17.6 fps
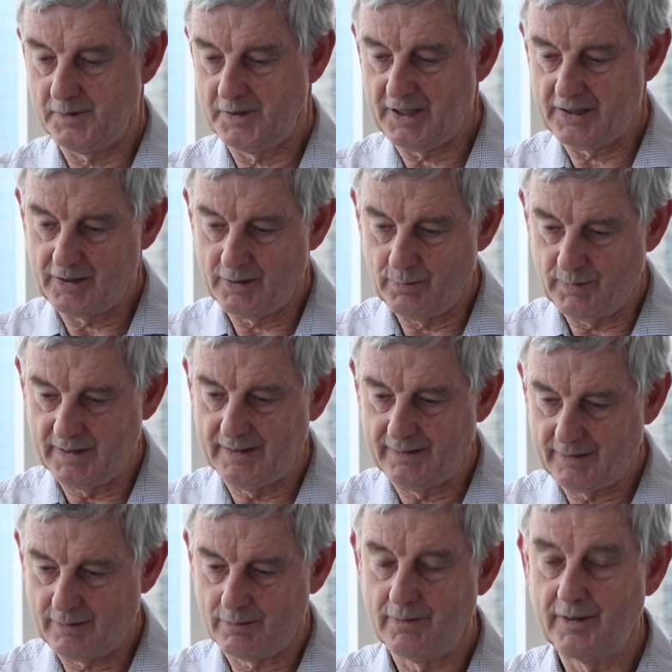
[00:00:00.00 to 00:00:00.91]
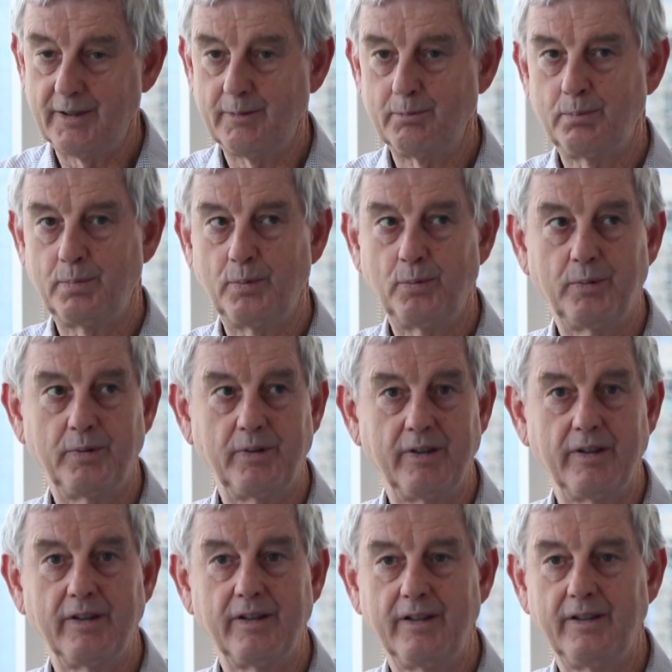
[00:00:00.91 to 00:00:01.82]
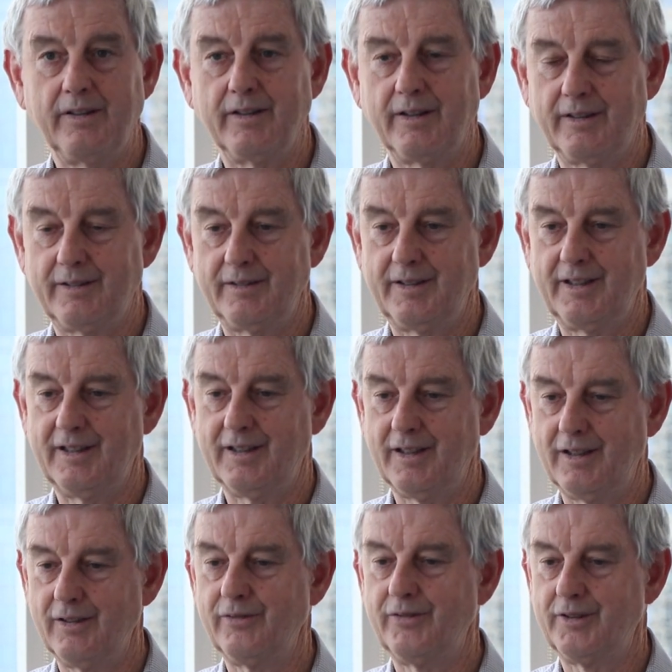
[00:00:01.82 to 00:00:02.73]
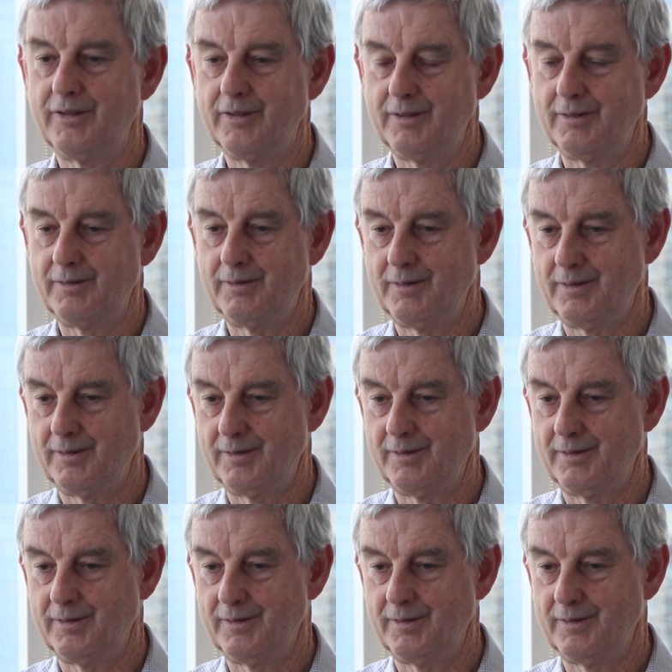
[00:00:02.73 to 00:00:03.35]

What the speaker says: section one is quite important in that it gives you